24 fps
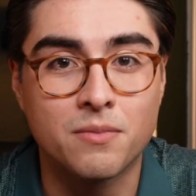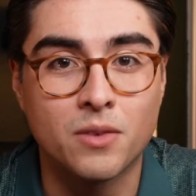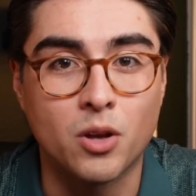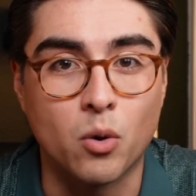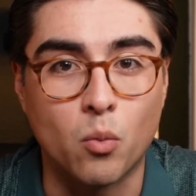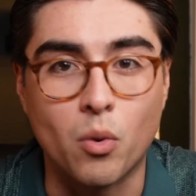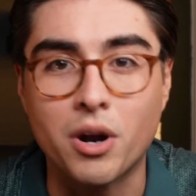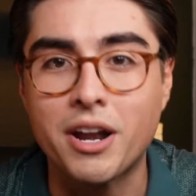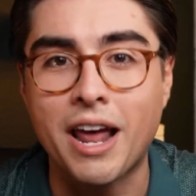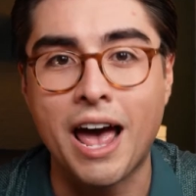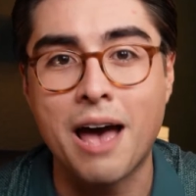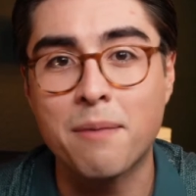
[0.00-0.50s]

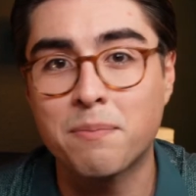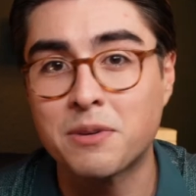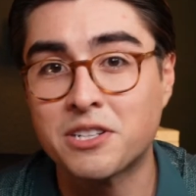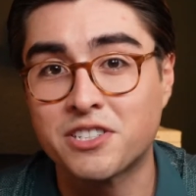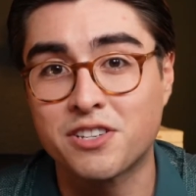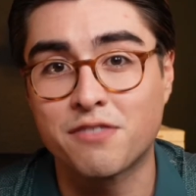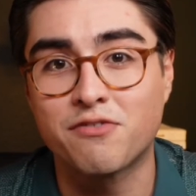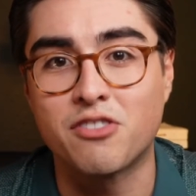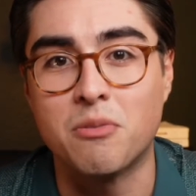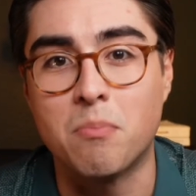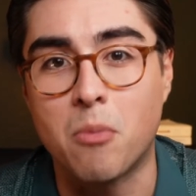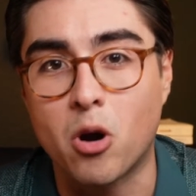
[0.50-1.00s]
What happens
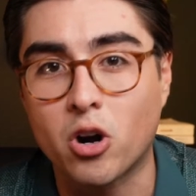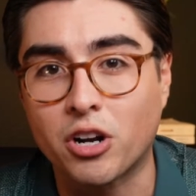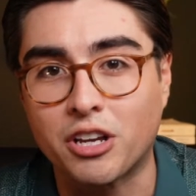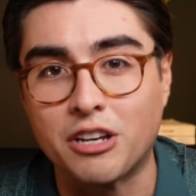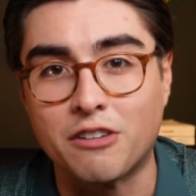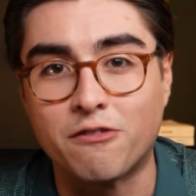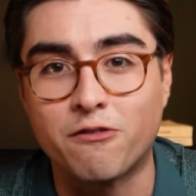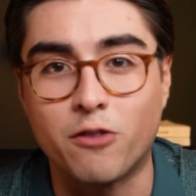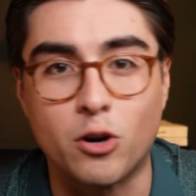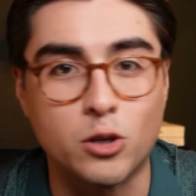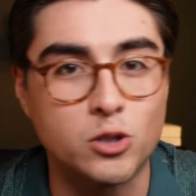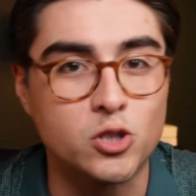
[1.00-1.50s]
if the market
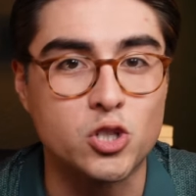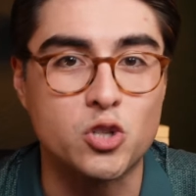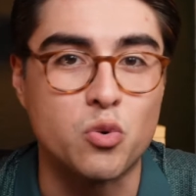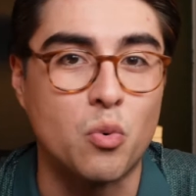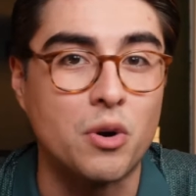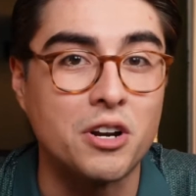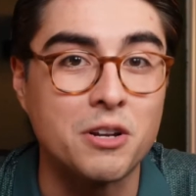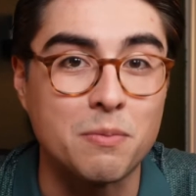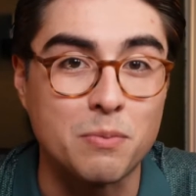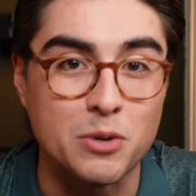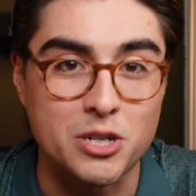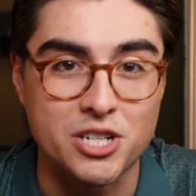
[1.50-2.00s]
falls
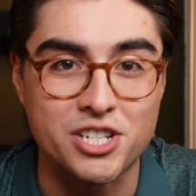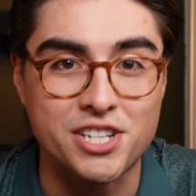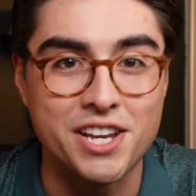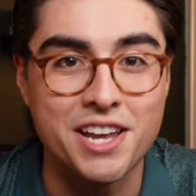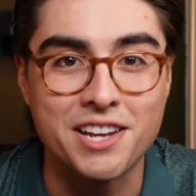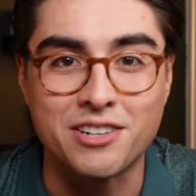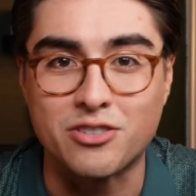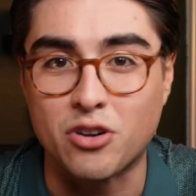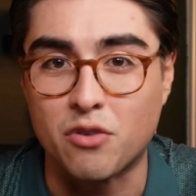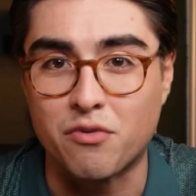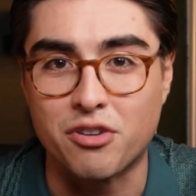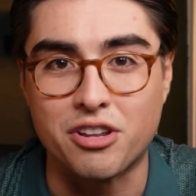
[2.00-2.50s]

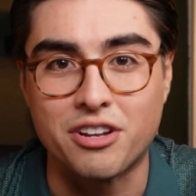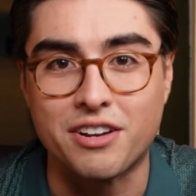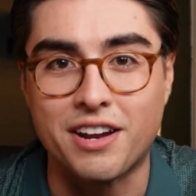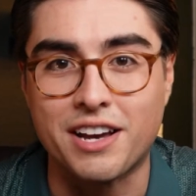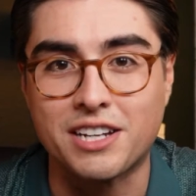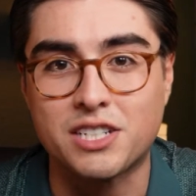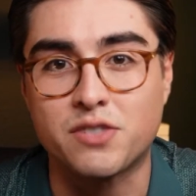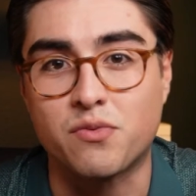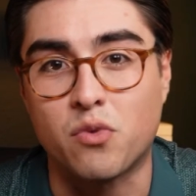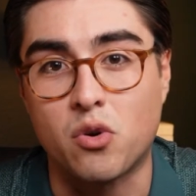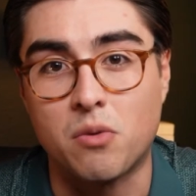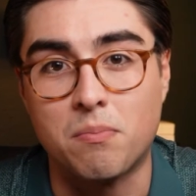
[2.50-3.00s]
20% over the
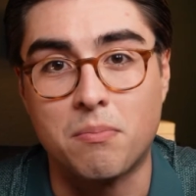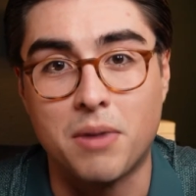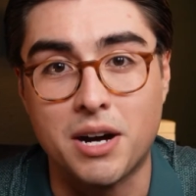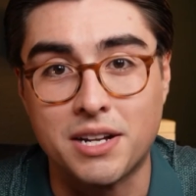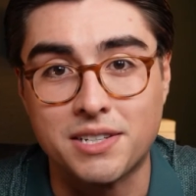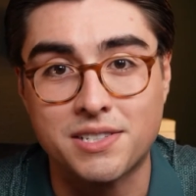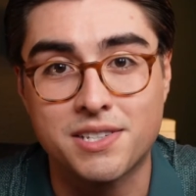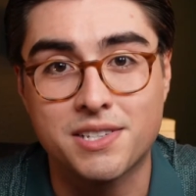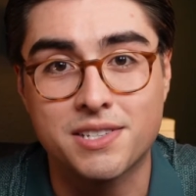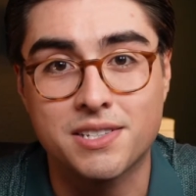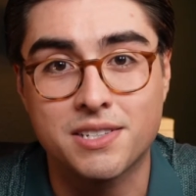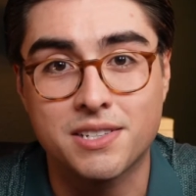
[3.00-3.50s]
next 4
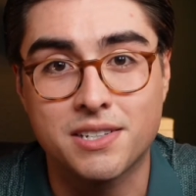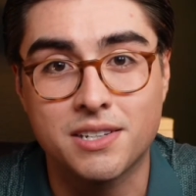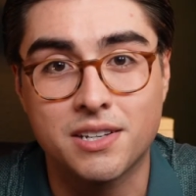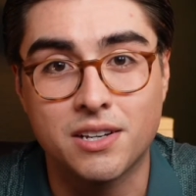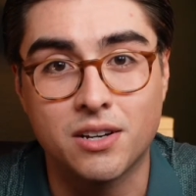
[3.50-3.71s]
months?